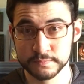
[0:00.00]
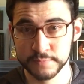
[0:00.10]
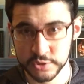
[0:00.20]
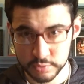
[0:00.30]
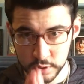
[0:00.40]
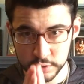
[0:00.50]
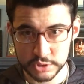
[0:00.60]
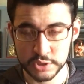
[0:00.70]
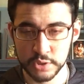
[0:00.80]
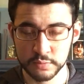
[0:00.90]
Best regards
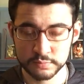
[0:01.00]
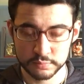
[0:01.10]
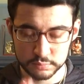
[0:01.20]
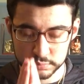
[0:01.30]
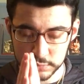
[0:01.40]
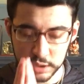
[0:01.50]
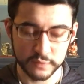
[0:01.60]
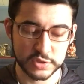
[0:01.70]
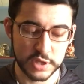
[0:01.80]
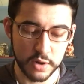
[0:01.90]
to you. I love
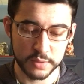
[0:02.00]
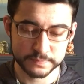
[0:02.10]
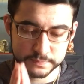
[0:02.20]
you, Sarah.